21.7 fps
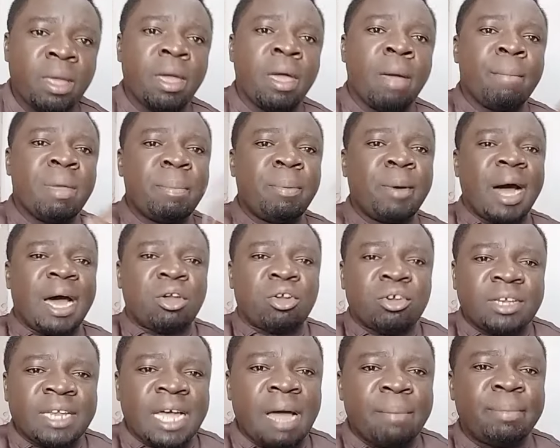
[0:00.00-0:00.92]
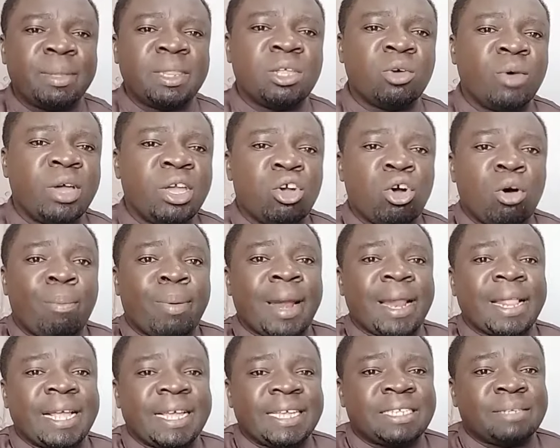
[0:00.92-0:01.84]
People are not happy the way
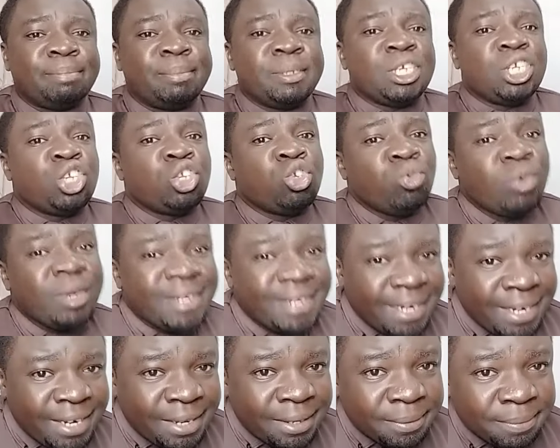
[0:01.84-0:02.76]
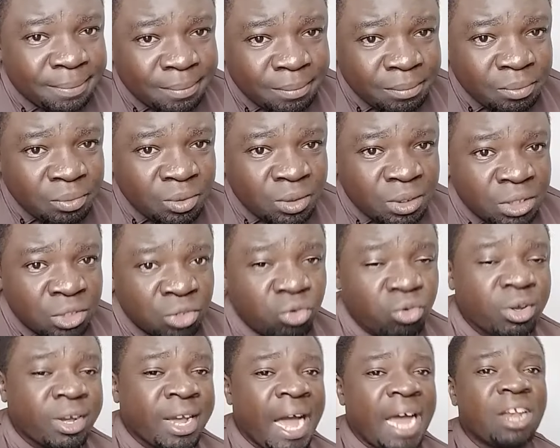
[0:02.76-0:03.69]
Oparanya is being treated. So
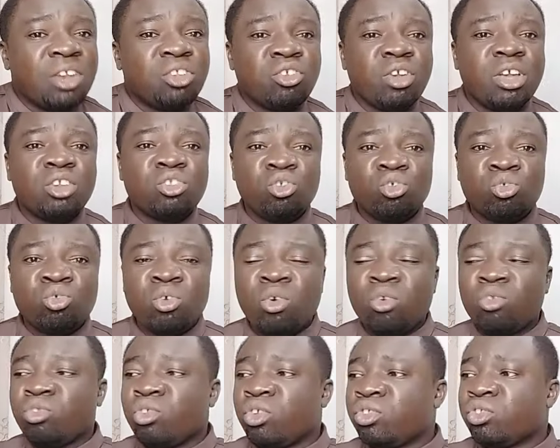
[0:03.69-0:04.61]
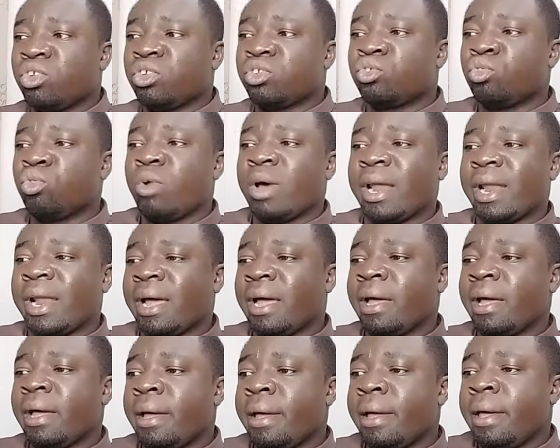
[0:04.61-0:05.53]
you can't join those who
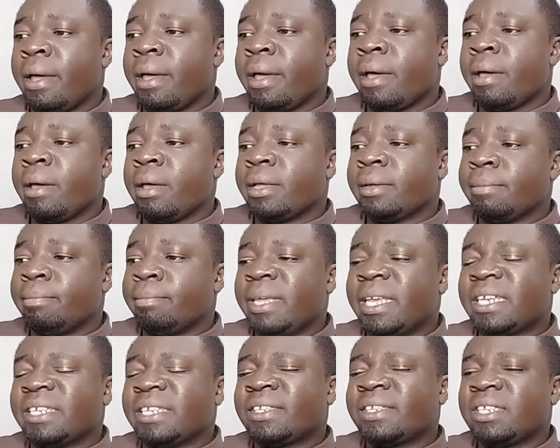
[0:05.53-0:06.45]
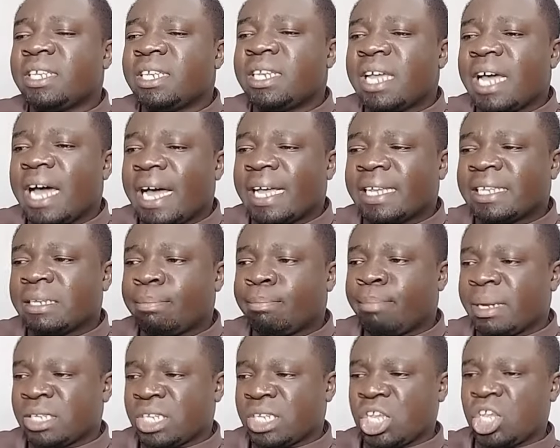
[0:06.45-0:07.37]
are being seen as
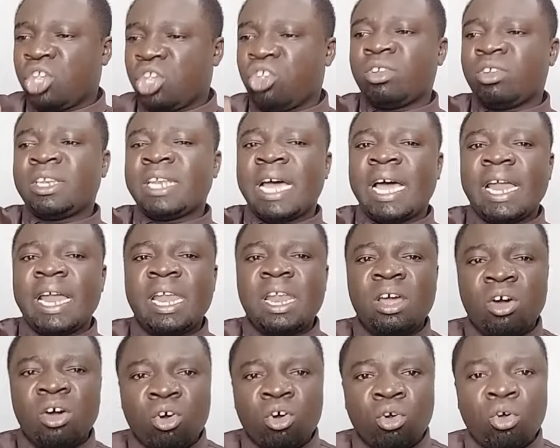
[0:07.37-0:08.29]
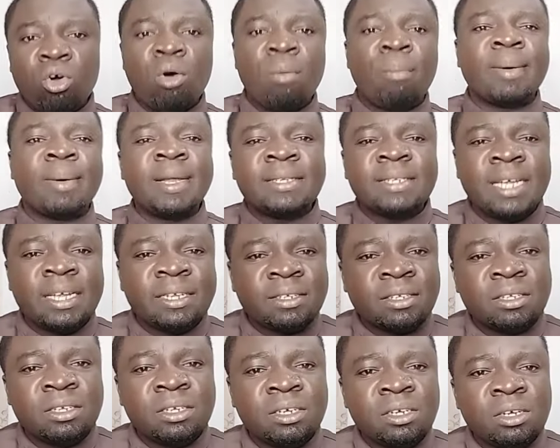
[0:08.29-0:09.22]
persecuted or
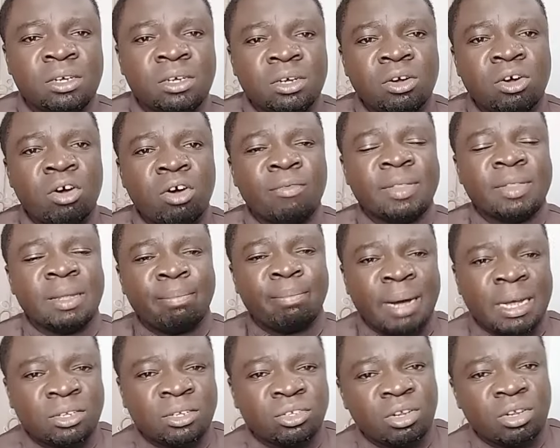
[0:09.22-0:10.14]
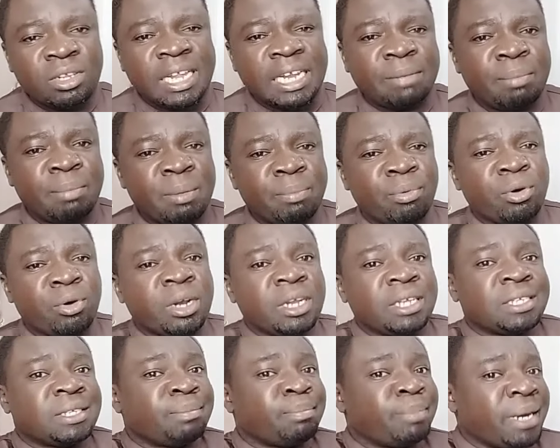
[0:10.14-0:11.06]
oppressors of the person that people
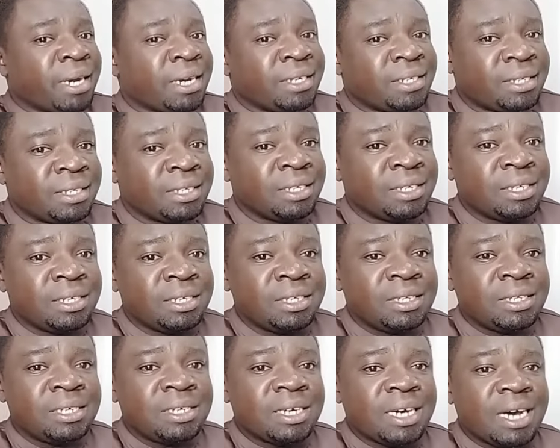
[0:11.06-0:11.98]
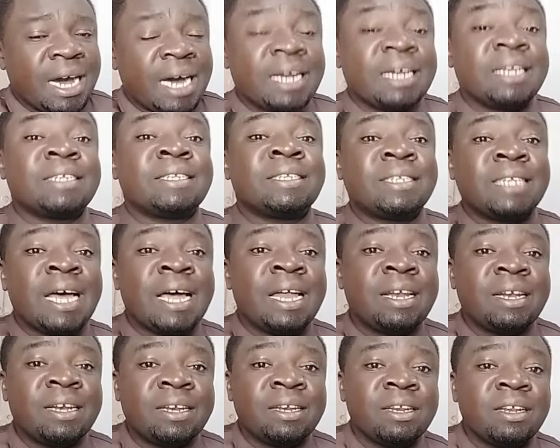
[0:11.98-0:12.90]
respect and
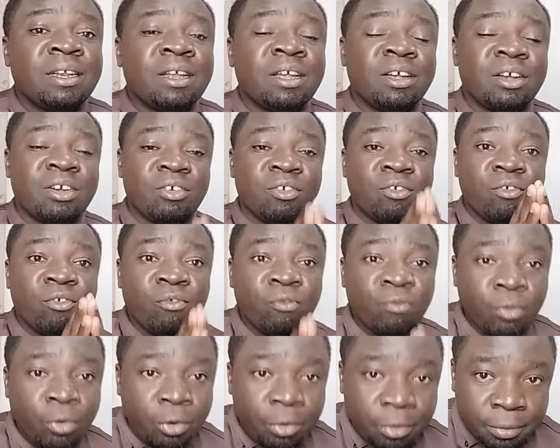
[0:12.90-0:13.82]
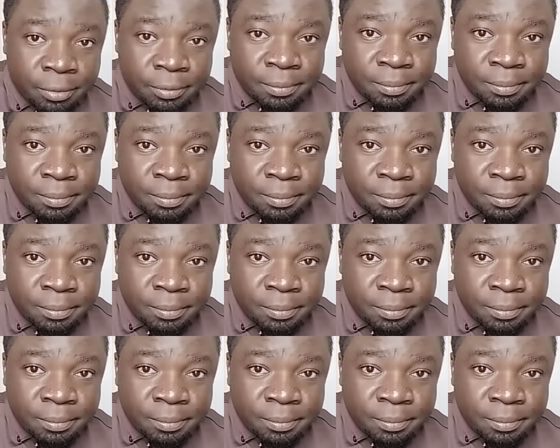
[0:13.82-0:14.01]
stand for.